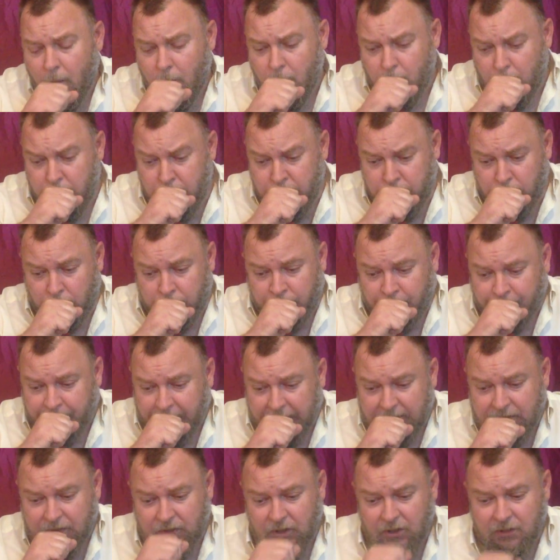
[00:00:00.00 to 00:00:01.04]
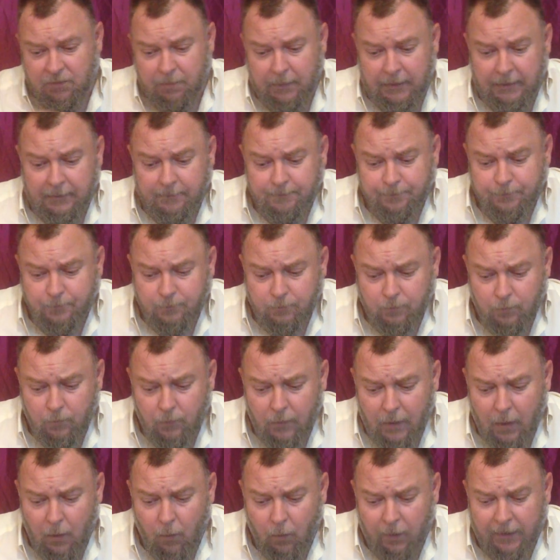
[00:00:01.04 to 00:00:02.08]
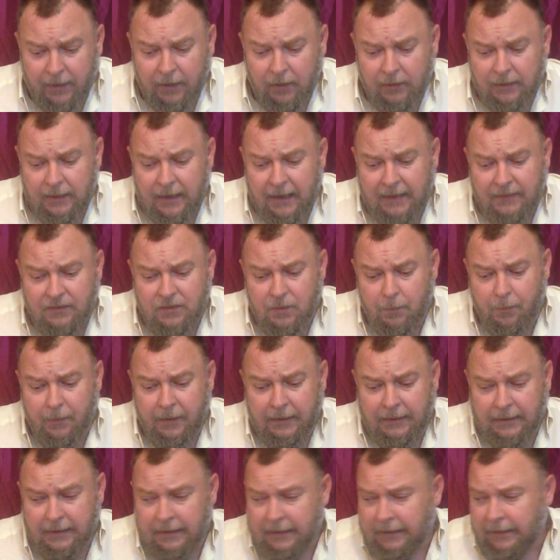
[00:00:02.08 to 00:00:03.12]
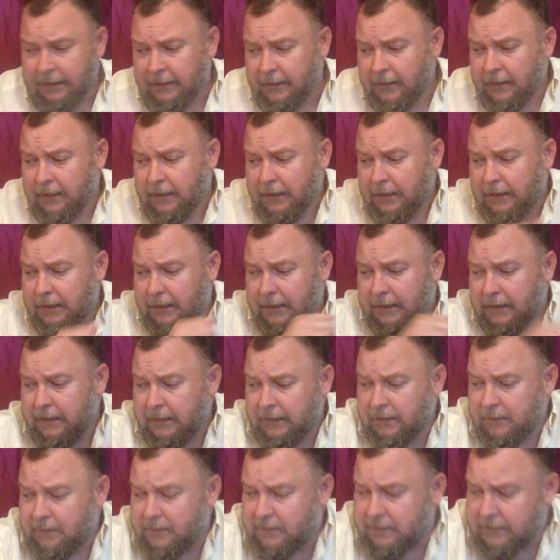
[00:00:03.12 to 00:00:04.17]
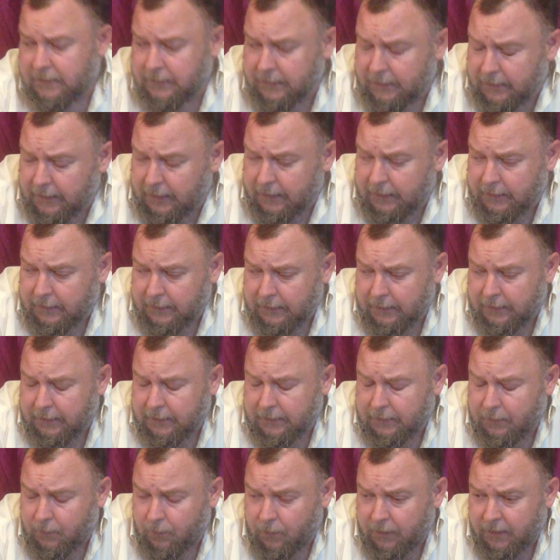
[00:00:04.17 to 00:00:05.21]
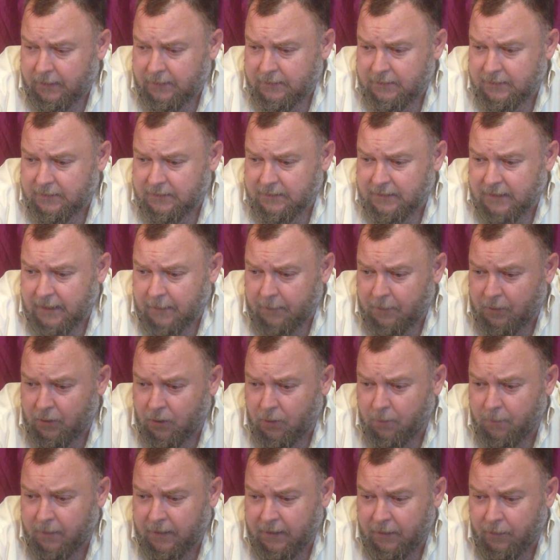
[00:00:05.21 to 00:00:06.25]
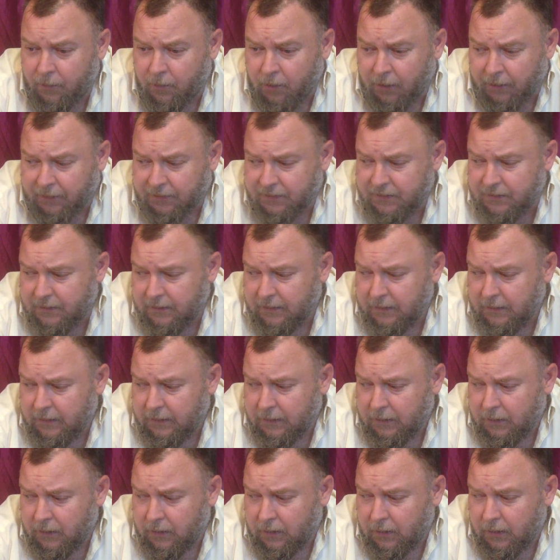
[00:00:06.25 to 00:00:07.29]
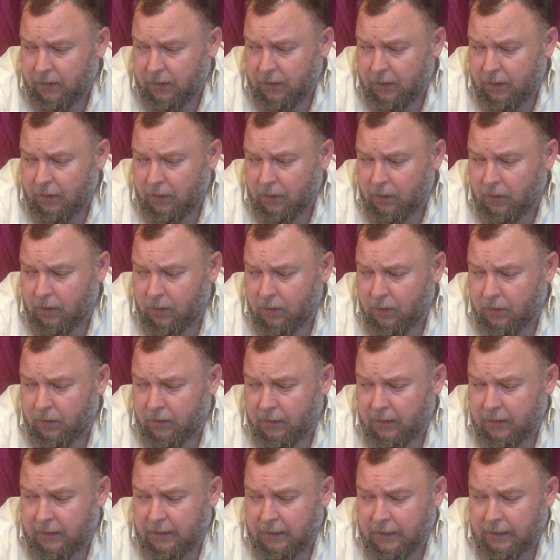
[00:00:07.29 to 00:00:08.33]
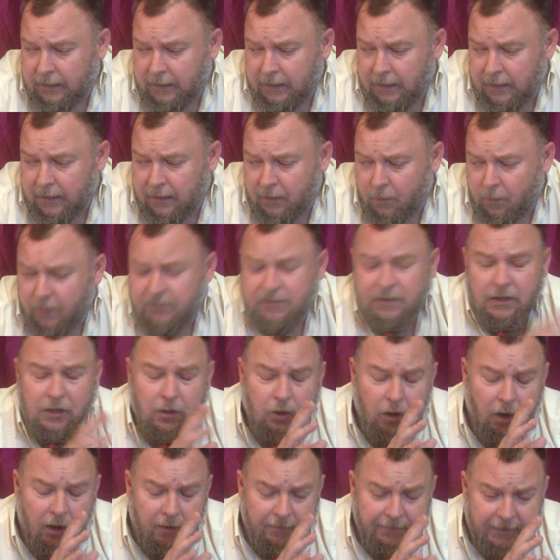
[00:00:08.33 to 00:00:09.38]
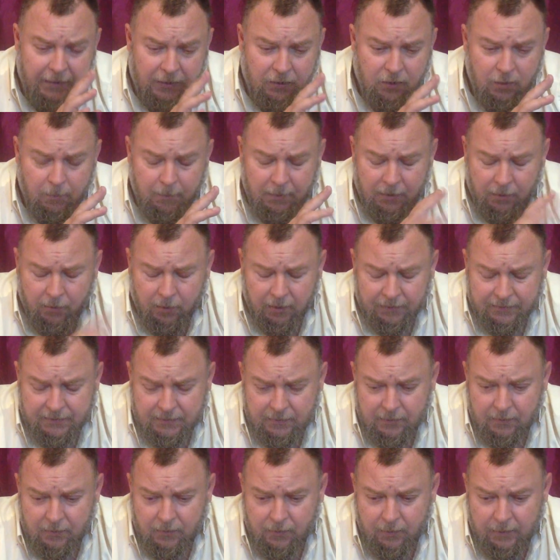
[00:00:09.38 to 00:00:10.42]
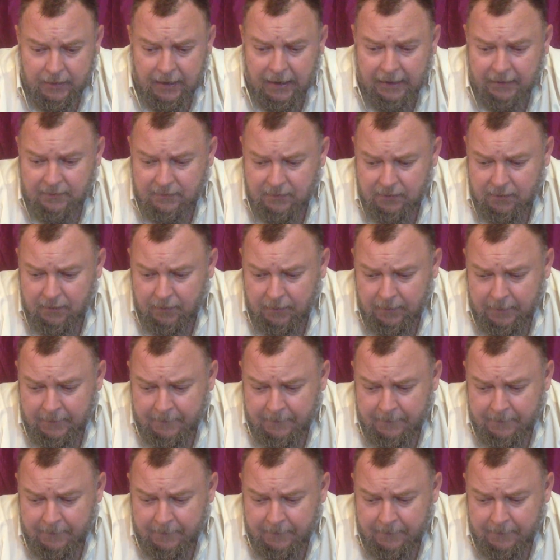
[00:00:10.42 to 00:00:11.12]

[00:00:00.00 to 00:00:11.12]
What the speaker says: excuse me, what I would like to bring in is, what is his name? Kubler-Ross. There was a graph that Kubler-Ross created